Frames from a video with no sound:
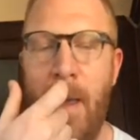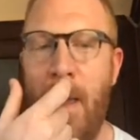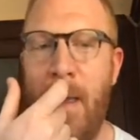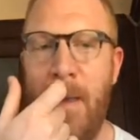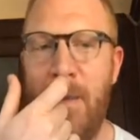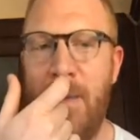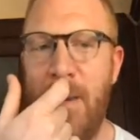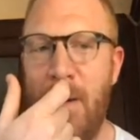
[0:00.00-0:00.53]

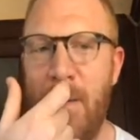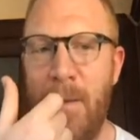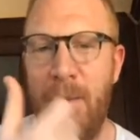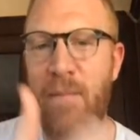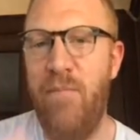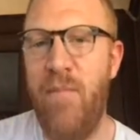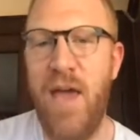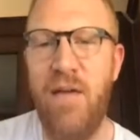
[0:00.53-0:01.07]
So
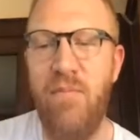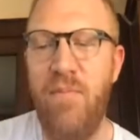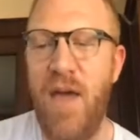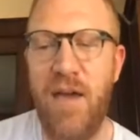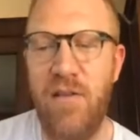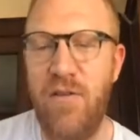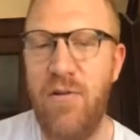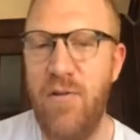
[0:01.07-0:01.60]
make
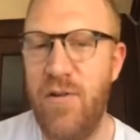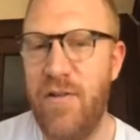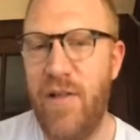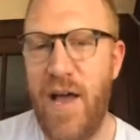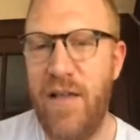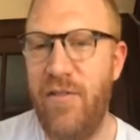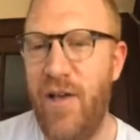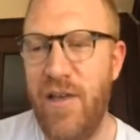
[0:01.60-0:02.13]
a
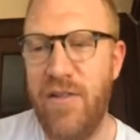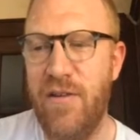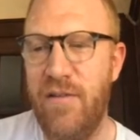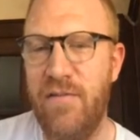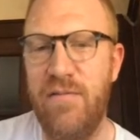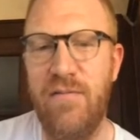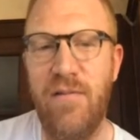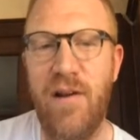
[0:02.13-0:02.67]
2-slide lesson,
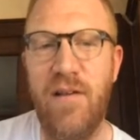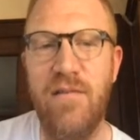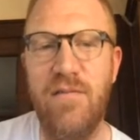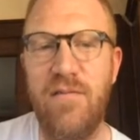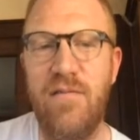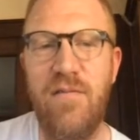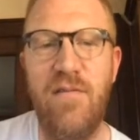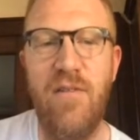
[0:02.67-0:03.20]
right?
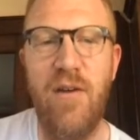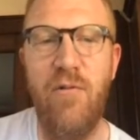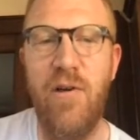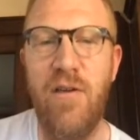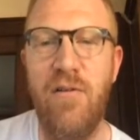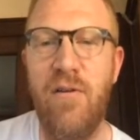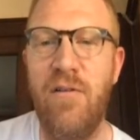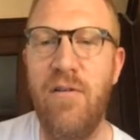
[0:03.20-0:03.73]
See what
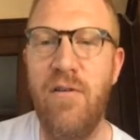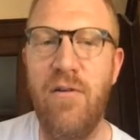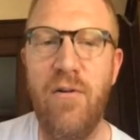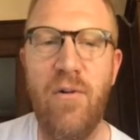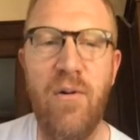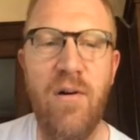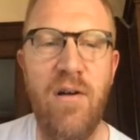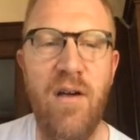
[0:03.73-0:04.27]
you can
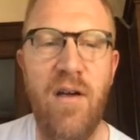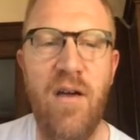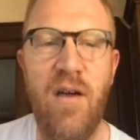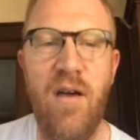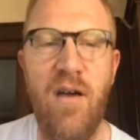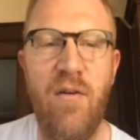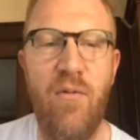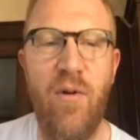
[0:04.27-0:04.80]
do
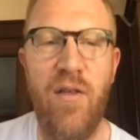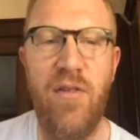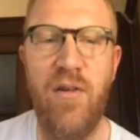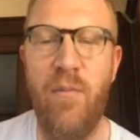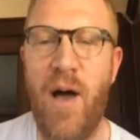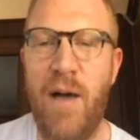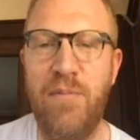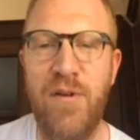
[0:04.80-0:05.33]
with some
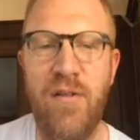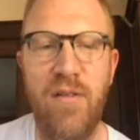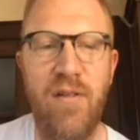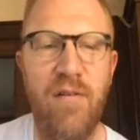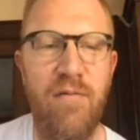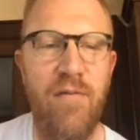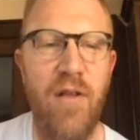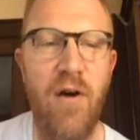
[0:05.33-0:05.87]
options
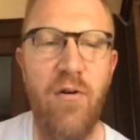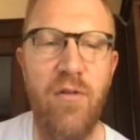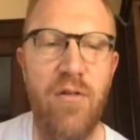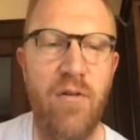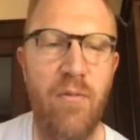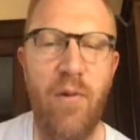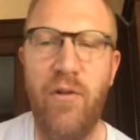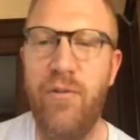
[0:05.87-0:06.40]
of notes or
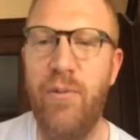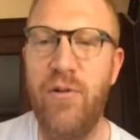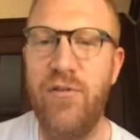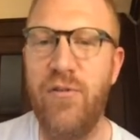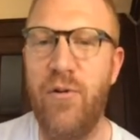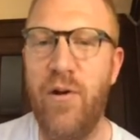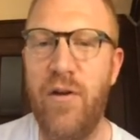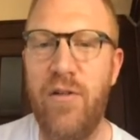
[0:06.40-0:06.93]
multiple
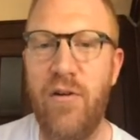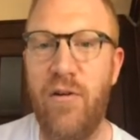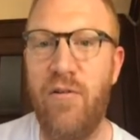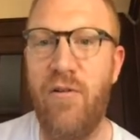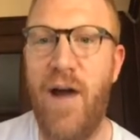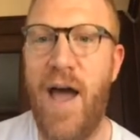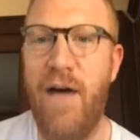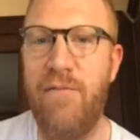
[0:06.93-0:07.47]
choice or
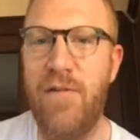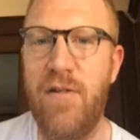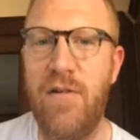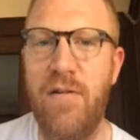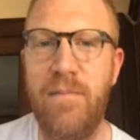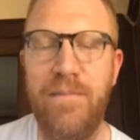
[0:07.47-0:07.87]
graphs.